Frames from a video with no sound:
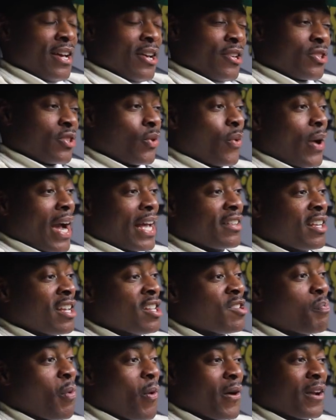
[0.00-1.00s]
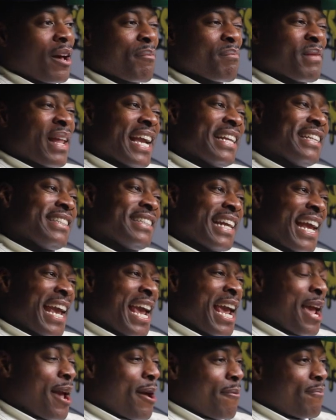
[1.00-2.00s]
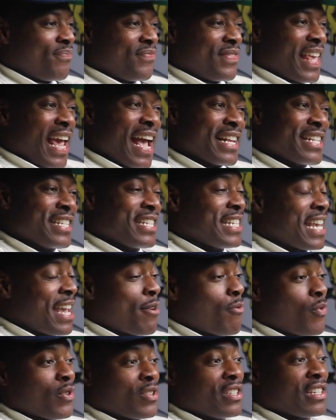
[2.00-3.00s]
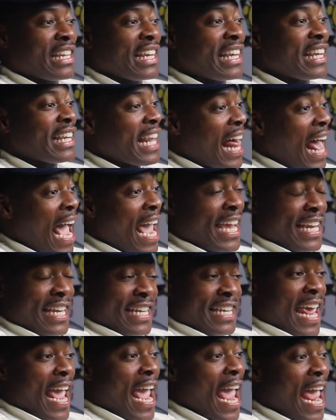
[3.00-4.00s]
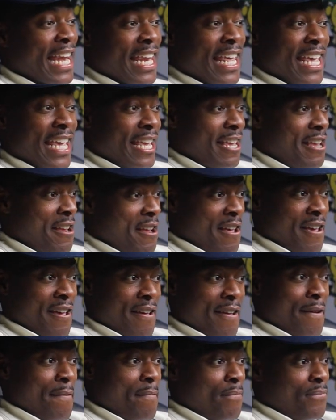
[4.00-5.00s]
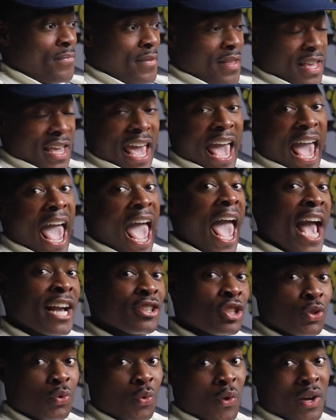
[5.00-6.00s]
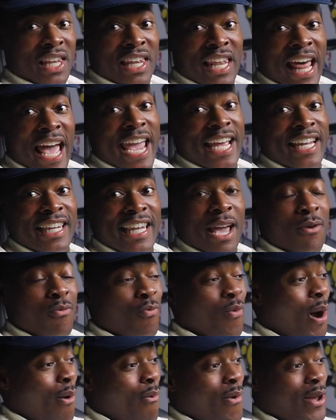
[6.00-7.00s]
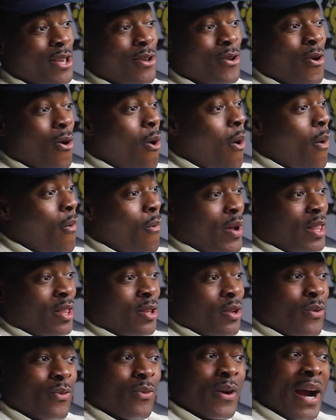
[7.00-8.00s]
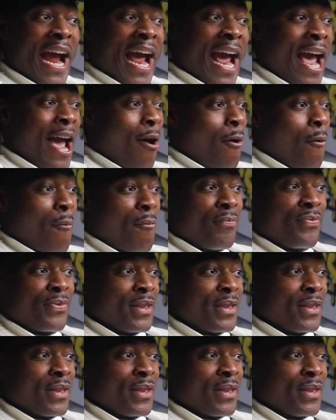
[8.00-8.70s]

So at this point, I'm like, damn, that shit was light, Danny. Extra light. Like, where we going with the round?